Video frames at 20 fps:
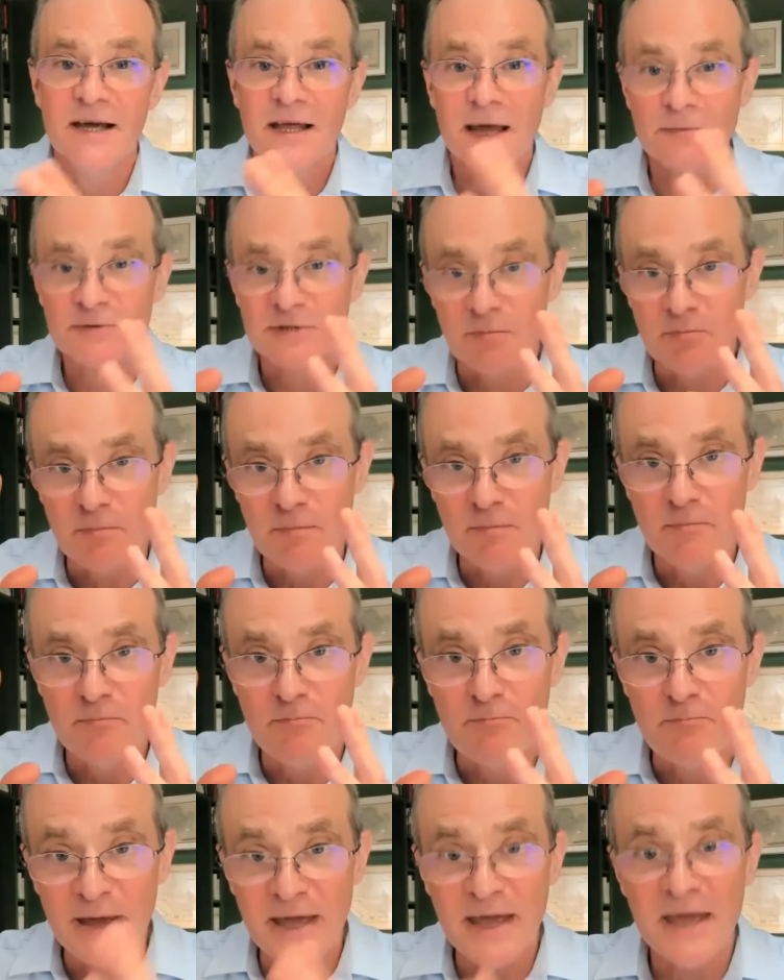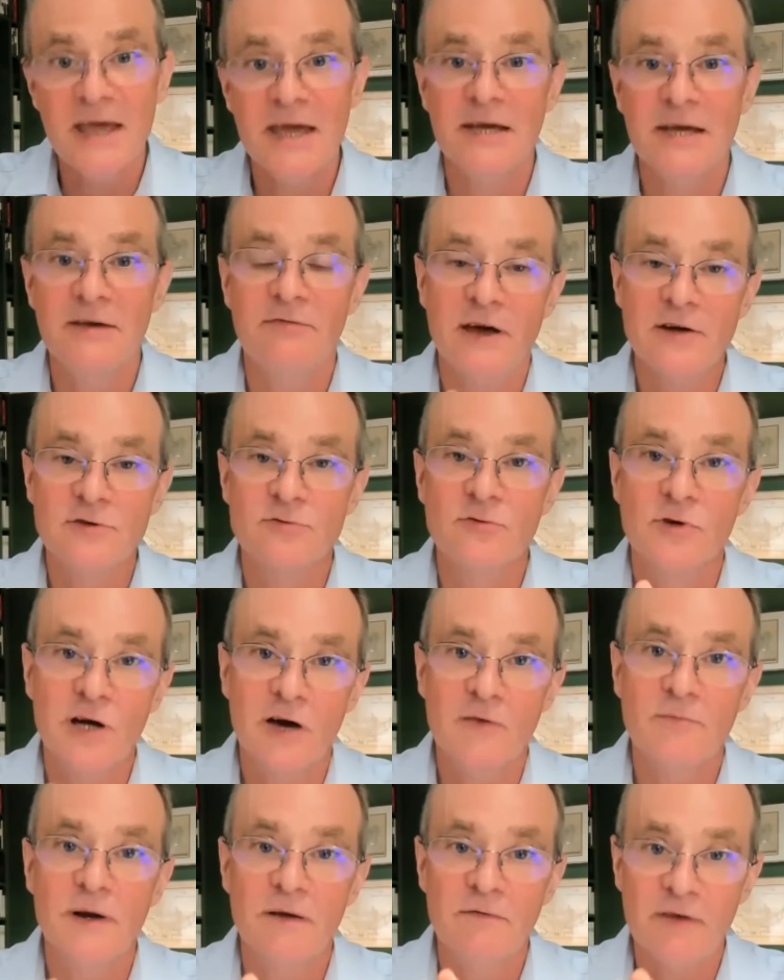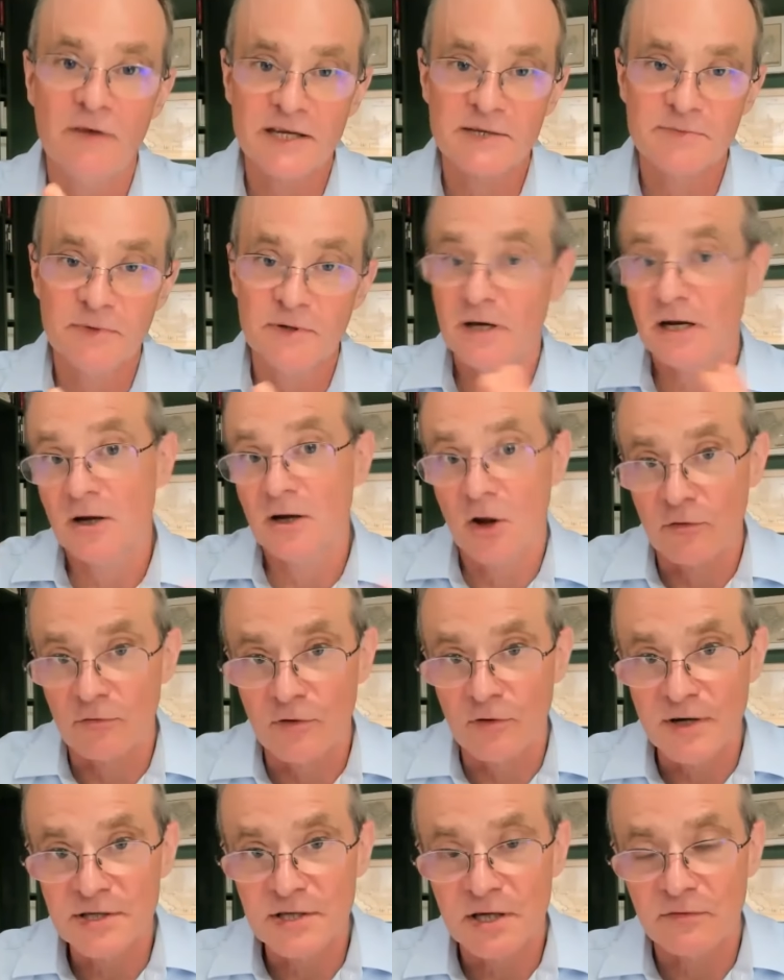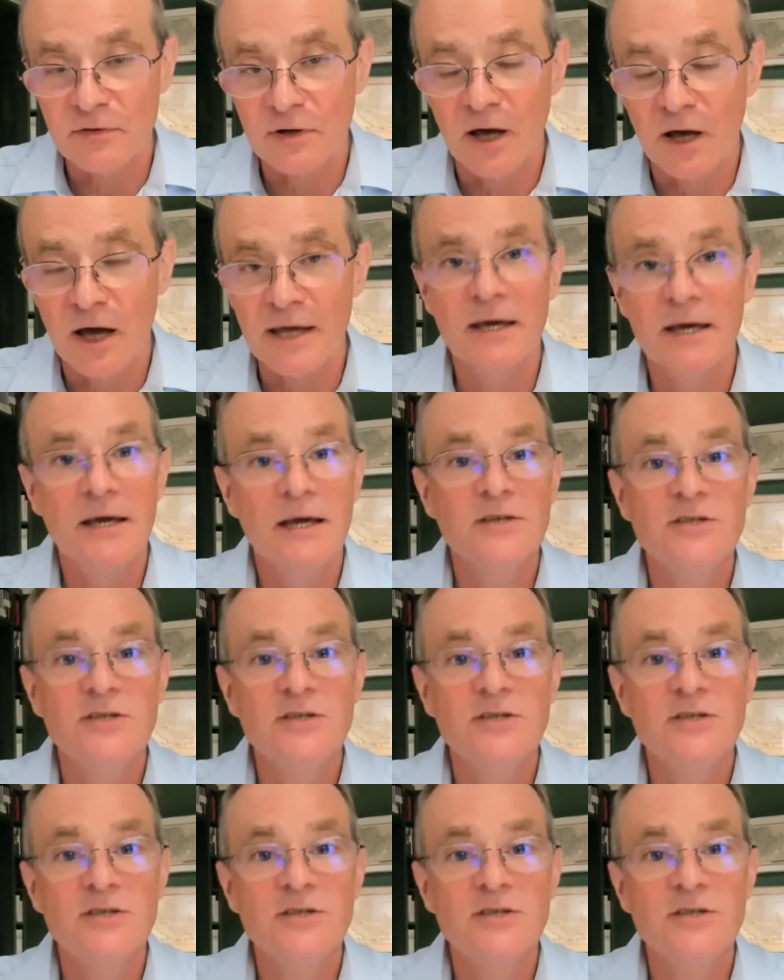That was a big federal government investment, a lot of risk, if you like,